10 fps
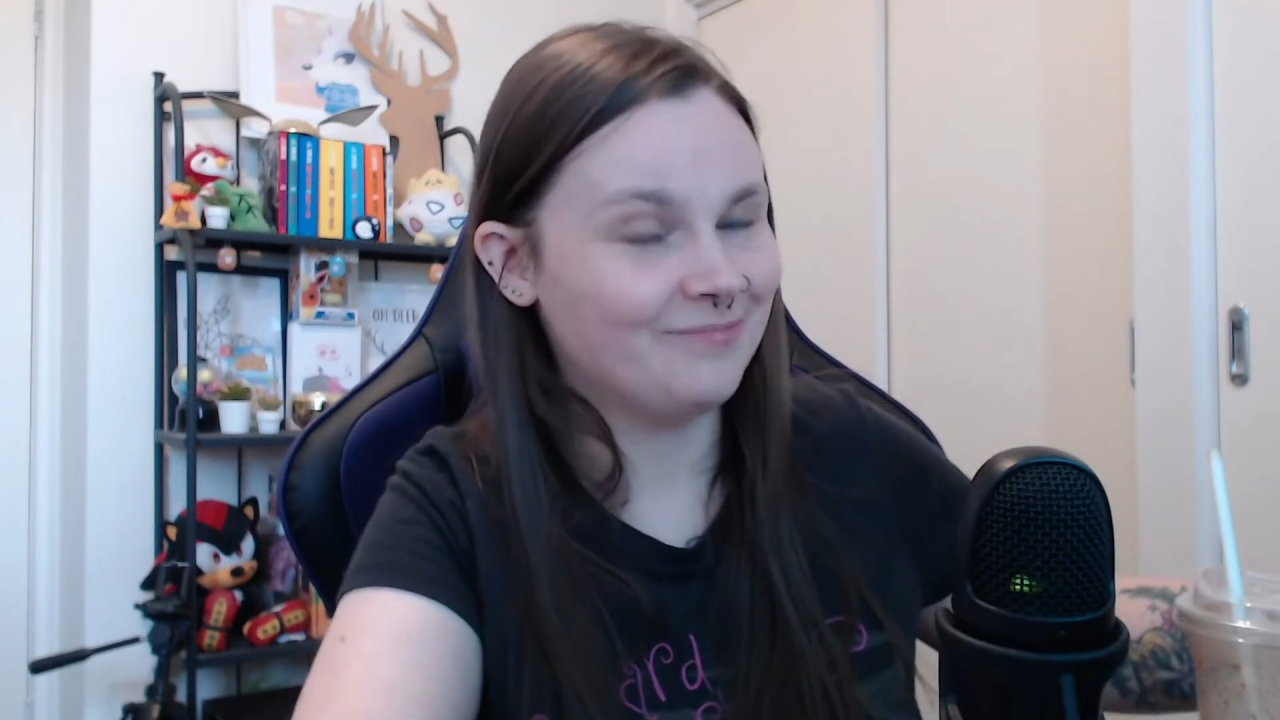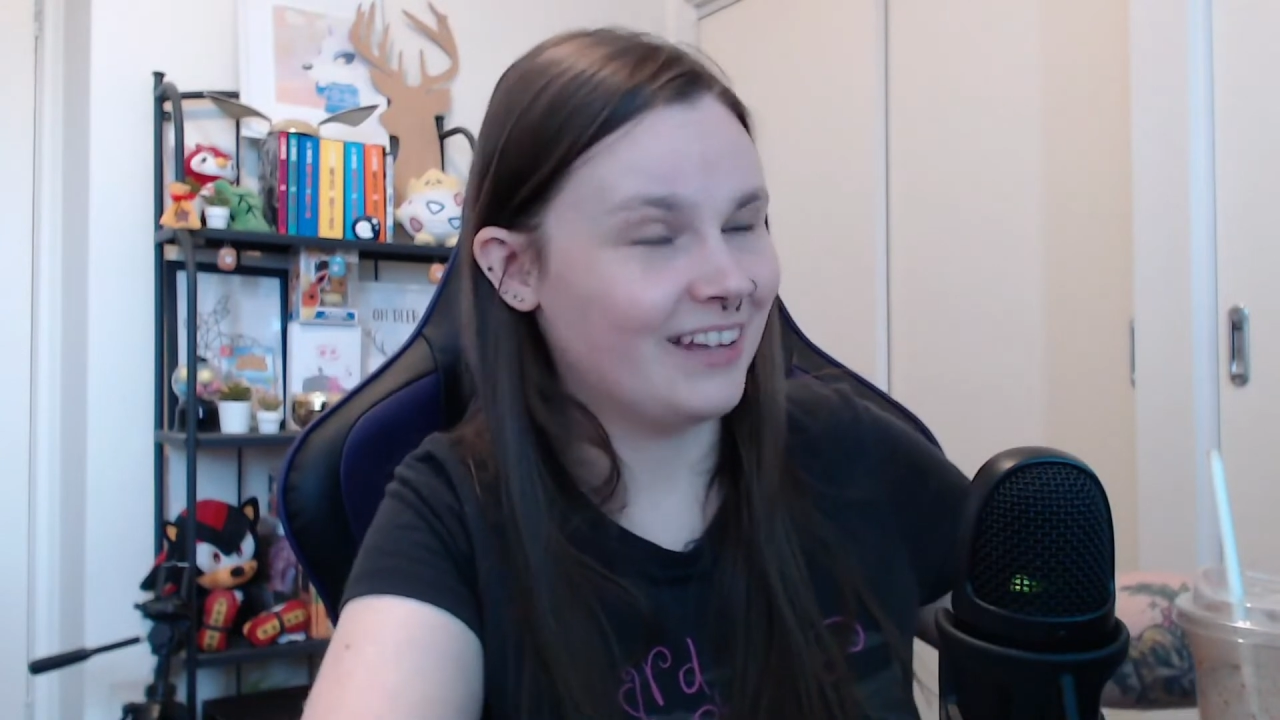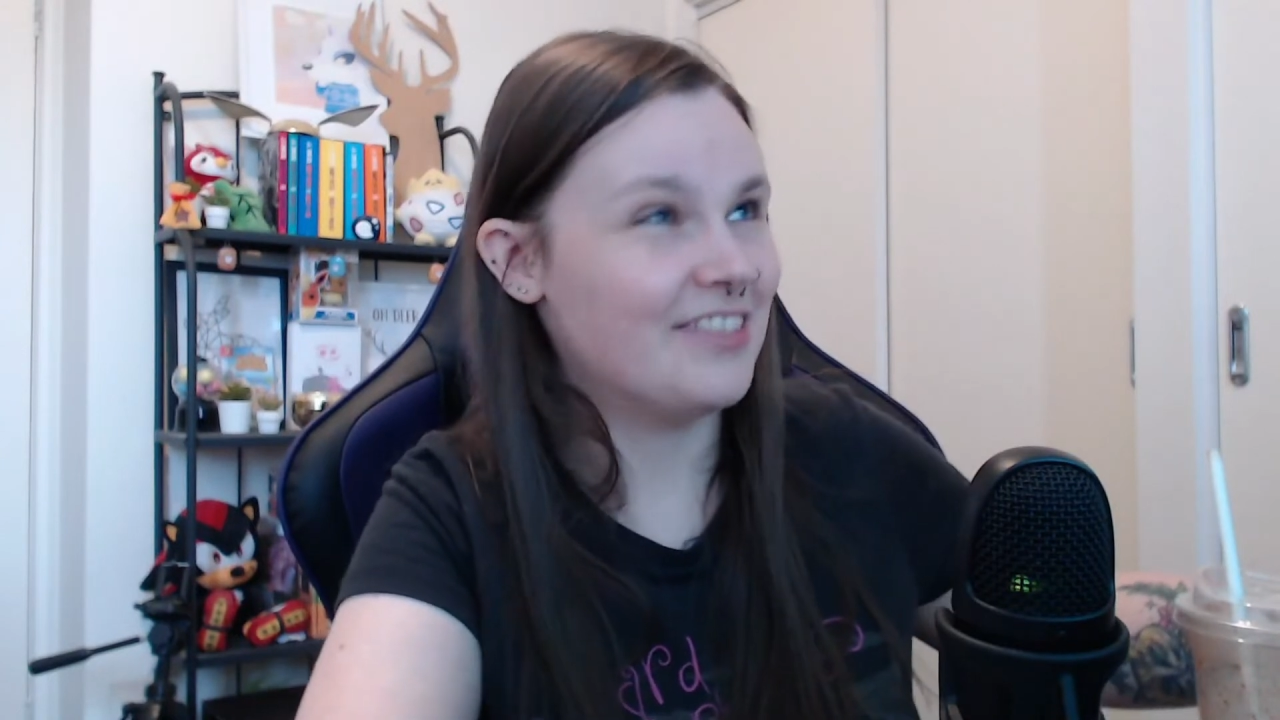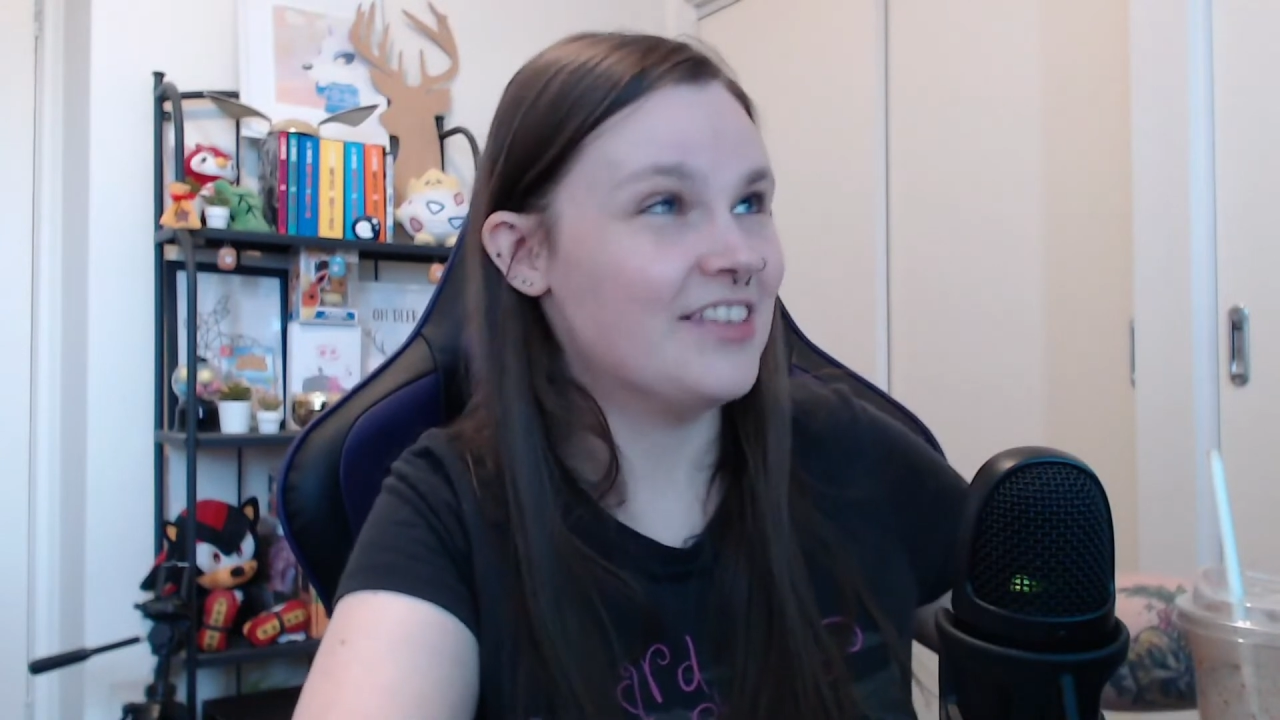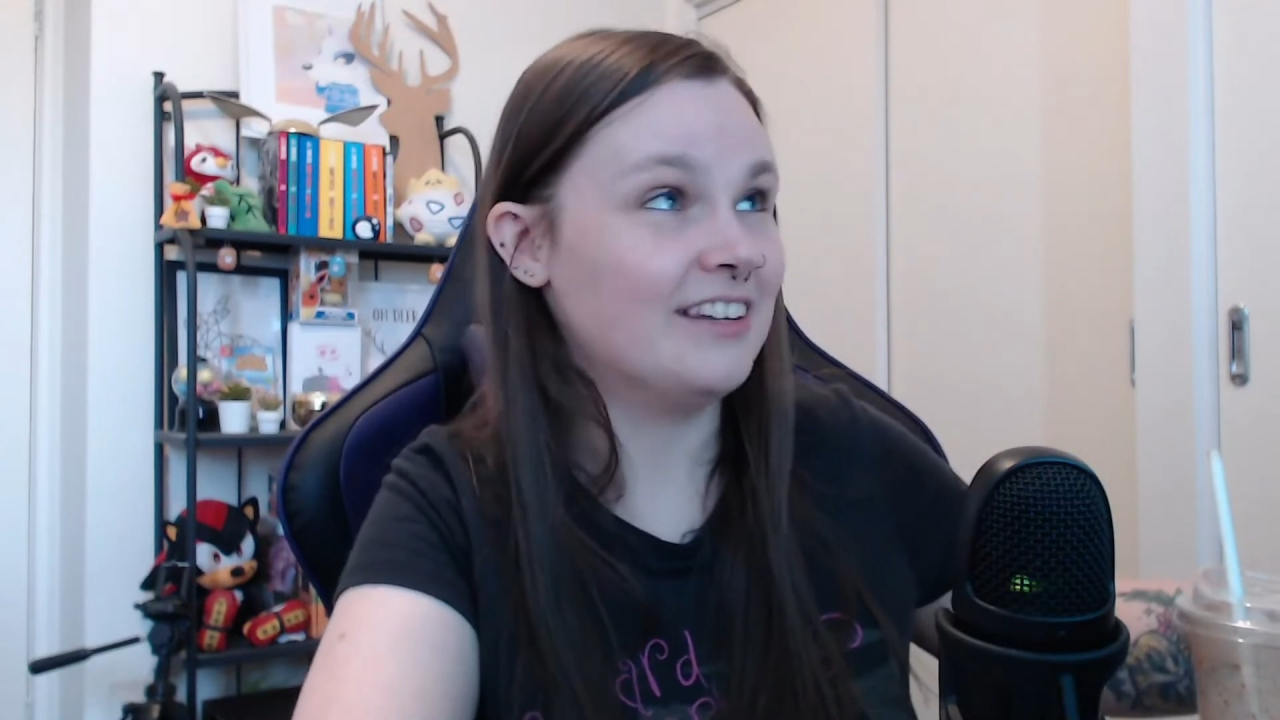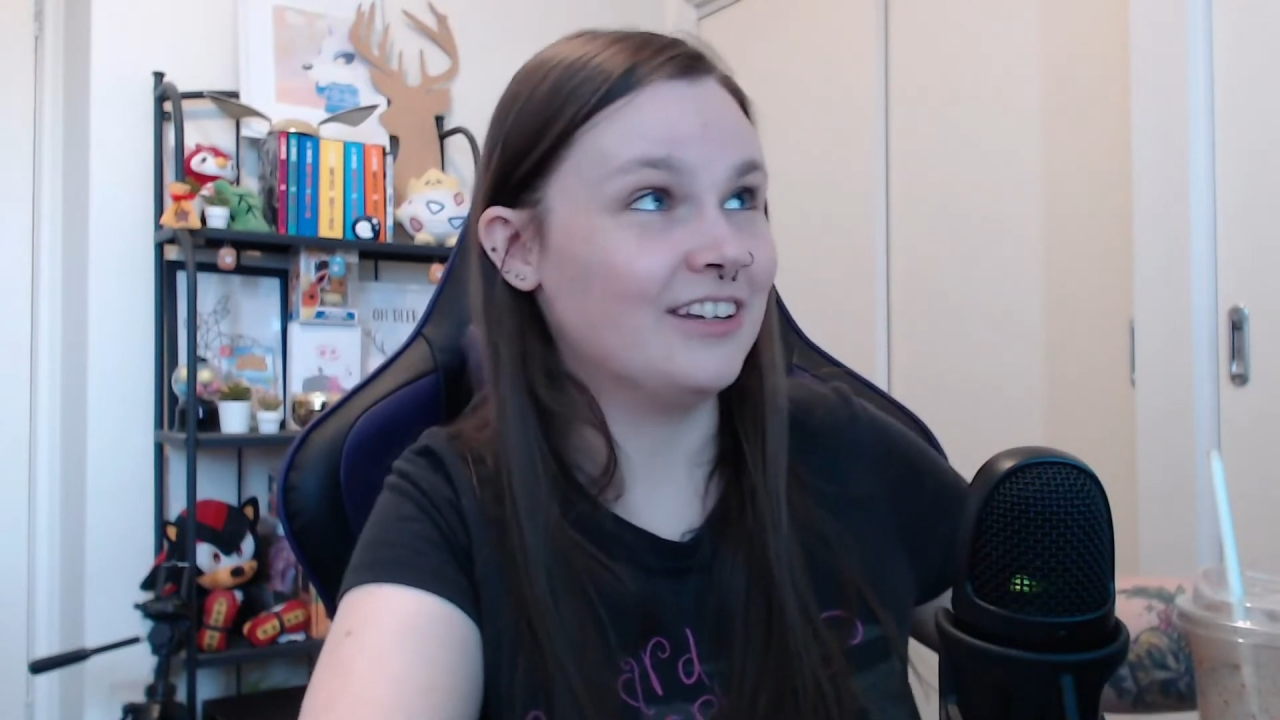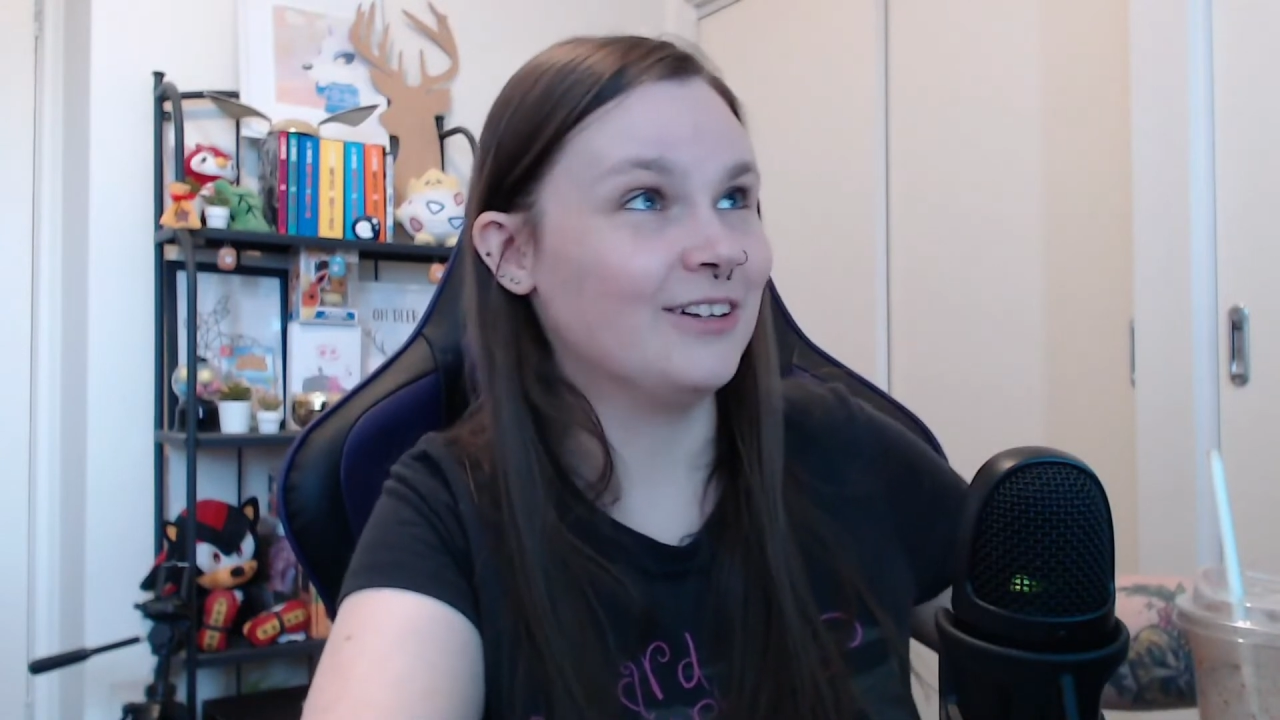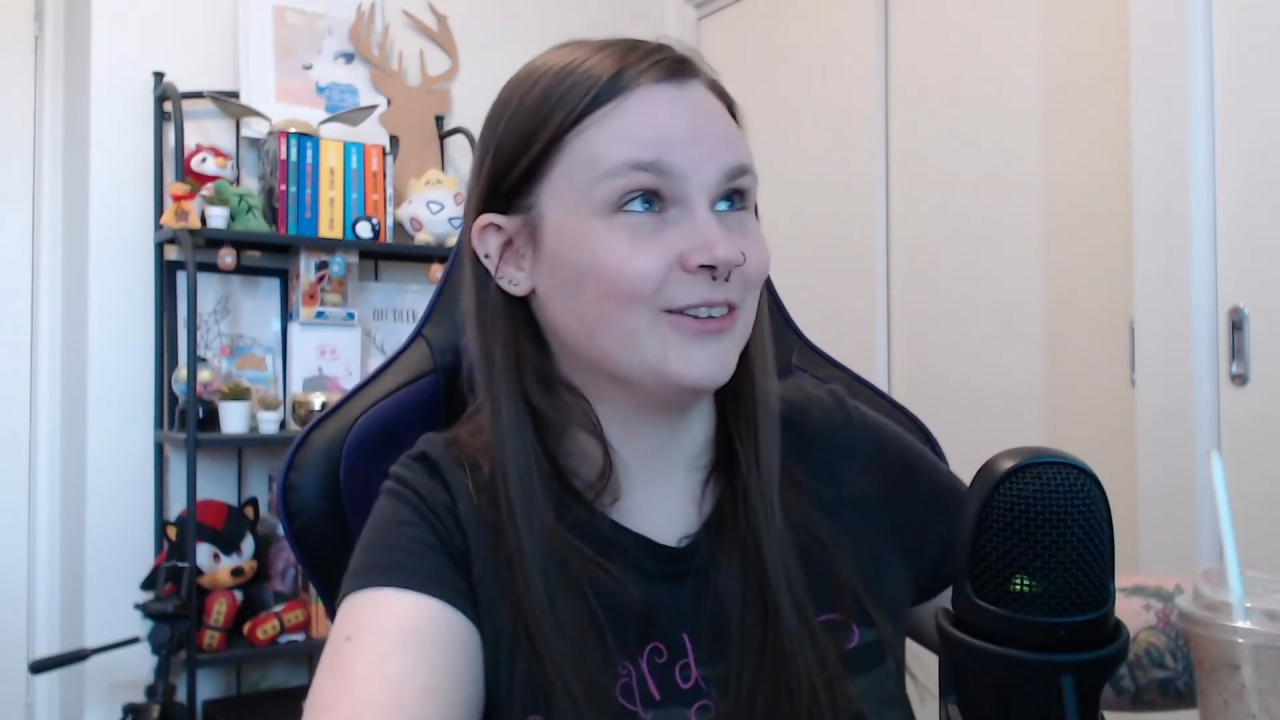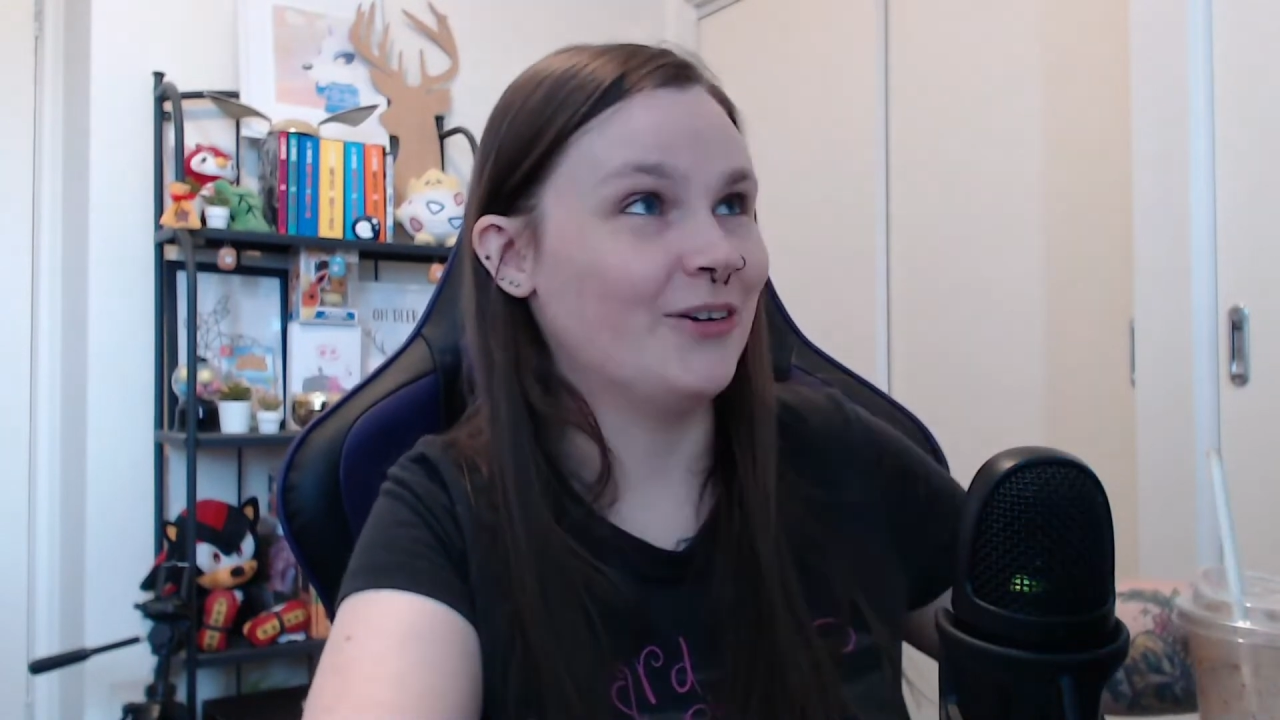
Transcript: and then you'll